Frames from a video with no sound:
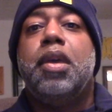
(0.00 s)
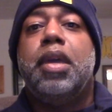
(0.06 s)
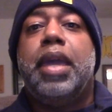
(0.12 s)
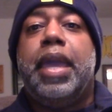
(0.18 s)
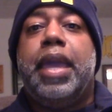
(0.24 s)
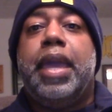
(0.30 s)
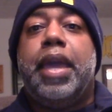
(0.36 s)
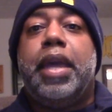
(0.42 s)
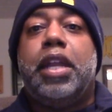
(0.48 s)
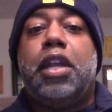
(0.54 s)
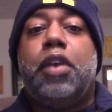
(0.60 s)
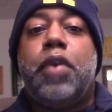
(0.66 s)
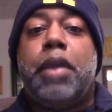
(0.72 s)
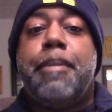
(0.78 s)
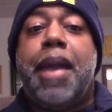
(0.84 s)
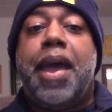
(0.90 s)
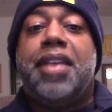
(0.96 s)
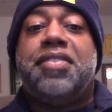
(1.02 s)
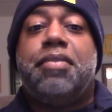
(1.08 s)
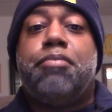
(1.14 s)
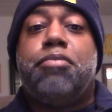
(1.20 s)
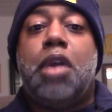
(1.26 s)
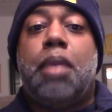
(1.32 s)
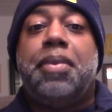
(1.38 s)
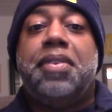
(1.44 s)
and Greg Madison
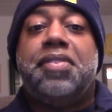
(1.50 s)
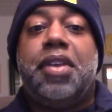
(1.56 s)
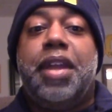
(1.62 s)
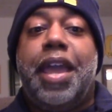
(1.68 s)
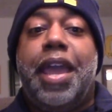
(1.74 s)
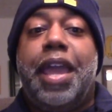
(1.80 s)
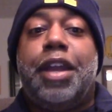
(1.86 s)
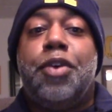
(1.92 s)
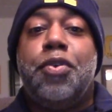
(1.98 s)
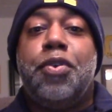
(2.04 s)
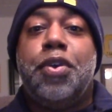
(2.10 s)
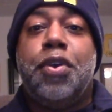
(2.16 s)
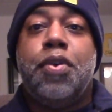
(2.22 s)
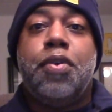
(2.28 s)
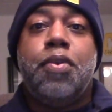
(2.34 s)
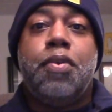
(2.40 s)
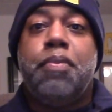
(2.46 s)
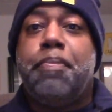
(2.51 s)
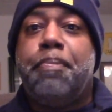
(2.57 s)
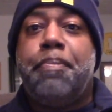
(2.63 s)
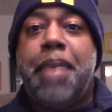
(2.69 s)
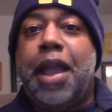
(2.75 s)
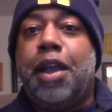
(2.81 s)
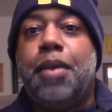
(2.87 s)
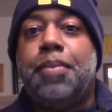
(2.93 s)
probably said, hey, don't go
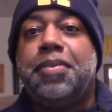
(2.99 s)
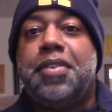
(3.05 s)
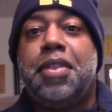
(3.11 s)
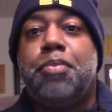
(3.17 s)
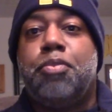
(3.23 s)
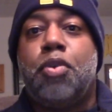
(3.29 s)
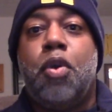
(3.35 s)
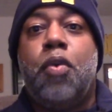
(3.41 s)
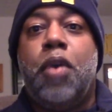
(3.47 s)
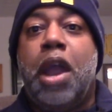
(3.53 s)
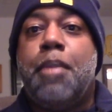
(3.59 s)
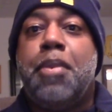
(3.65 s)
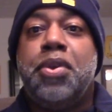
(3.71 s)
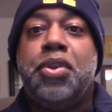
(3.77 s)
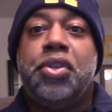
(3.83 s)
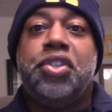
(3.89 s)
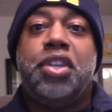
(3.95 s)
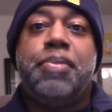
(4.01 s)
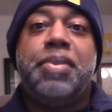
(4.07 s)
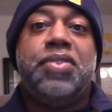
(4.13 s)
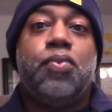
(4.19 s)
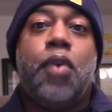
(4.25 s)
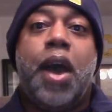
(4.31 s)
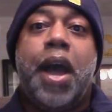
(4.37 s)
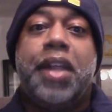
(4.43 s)
back up to the program under
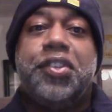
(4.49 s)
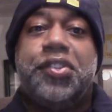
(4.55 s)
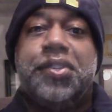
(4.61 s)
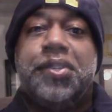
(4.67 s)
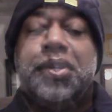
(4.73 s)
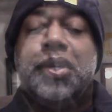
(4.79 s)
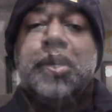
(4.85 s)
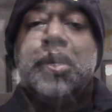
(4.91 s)
Jimmy's watch.